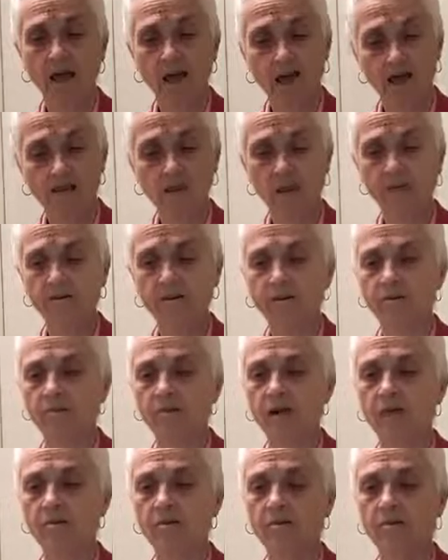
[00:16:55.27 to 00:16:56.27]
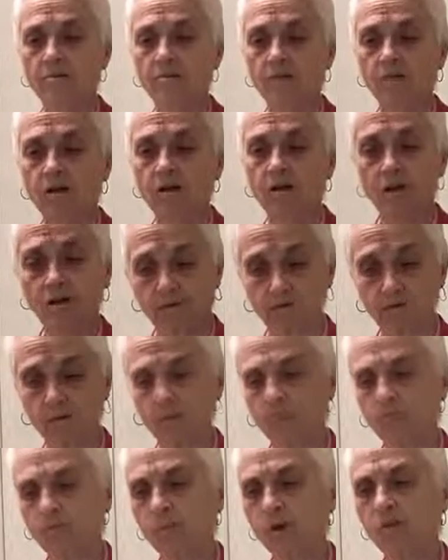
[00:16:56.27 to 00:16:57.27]
and their disciples for the
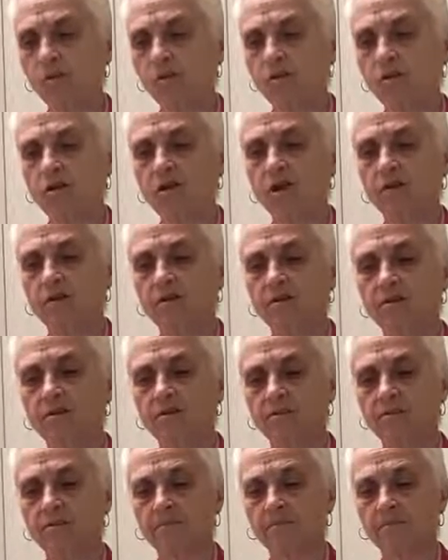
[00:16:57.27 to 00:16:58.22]
proposed yajna.